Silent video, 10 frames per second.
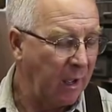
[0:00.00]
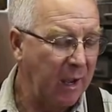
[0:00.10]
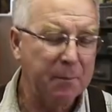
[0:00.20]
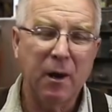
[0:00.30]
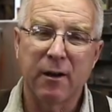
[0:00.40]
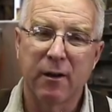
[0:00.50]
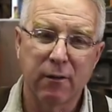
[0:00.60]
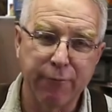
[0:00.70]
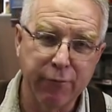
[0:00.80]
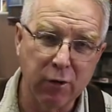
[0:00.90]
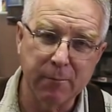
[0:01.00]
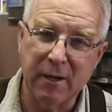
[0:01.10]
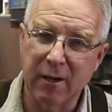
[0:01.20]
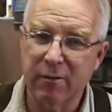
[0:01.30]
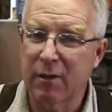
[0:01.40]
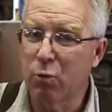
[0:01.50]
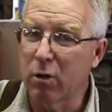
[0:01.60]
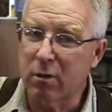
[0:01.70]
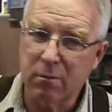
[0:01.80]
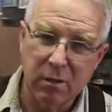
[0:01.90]
I bought a hundred footer because I
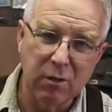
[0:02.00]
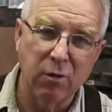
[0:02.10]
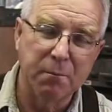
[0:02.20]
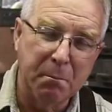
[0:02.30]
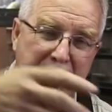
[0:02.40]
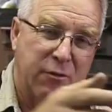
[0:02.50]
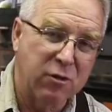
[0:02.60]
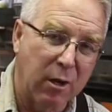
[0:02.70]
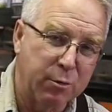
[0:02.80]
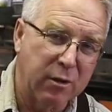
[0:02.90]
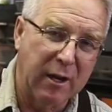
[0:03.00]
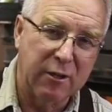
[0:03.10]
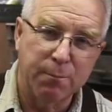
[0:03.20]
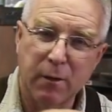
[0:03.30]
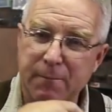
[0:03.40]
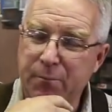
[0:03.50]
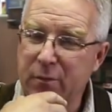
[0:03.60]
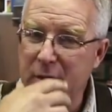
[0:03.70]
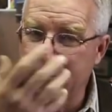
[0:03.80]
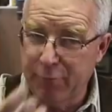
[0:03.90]
work, you know, on bigger job sites, but
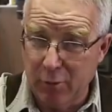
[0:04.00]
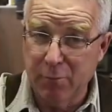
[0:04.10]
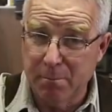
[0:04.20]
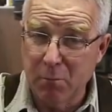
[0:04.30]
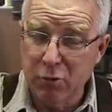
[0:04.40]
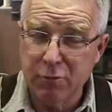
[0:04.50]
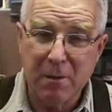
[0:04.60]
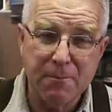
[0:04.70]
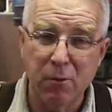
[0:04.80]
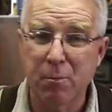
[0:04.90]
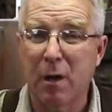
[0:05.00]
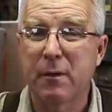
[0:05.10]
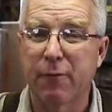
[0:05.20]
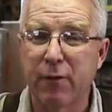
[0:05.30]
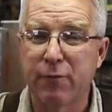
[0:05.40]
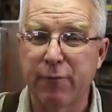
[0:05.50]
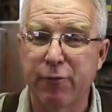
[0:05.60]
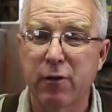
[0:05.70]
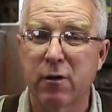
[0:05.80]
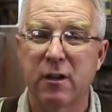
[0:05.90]
for most people, probably a fifty
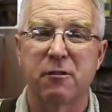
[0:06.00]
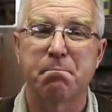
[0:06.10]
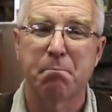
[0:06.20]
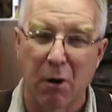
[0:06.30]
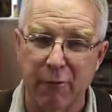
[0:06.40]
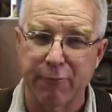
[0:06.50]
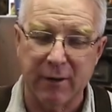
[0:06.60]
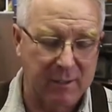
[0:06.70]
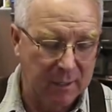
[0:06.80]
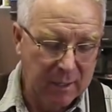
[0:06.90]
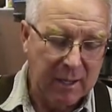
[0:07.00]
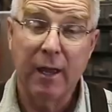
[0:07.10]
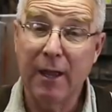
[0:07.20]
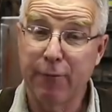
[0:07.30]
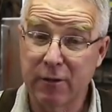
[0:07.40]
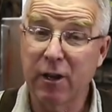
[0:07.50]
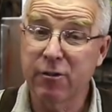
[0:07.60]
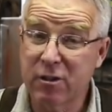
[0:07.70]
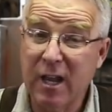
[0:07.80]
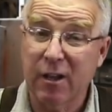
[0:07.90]
footer is perfect. If it
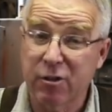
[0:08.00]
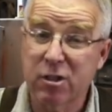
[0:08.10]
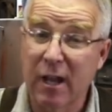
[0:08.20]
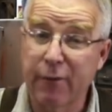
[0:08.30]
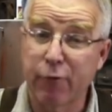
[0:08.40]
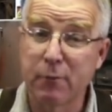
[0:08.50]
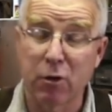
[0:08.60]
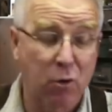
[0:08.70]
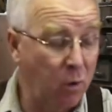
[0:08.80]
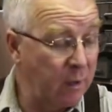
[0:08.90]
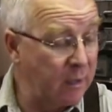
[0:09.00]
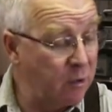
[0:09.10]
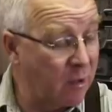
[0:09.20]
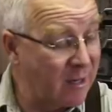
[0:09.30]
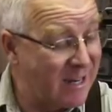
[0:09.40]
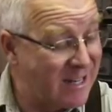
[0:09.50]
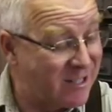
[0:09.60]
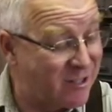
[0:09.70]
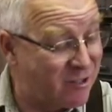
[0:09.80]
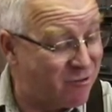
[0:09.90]
does take a set from your coiling, you can kind
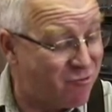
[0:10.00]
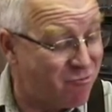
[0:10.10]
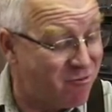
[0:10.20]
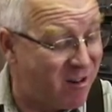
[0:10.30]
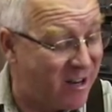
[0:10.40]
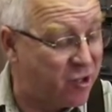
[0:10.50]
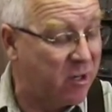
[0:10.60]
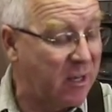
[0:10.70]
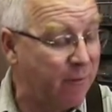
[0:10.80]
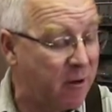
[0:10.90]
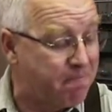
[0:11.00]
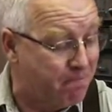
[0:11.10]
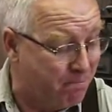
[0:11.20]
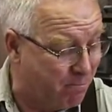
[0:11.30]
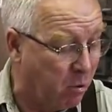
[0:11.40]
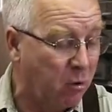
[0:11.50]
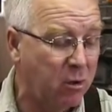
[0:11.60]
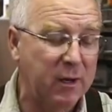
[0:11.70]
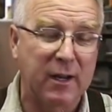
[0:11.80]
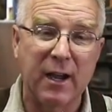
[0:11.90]
of stretch it, give it a
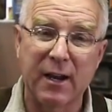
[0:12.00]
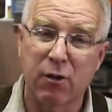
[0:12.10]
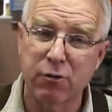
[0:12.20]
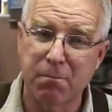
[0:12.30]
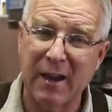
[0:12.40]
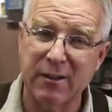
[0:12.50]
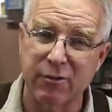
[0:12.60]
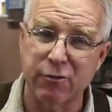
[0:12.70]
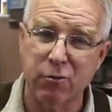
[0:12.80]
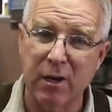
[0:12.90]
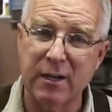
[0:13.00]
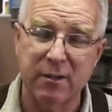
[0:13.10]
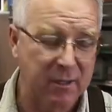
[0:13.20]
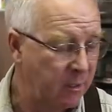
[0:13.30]
pull, and it kind of goes back to straight.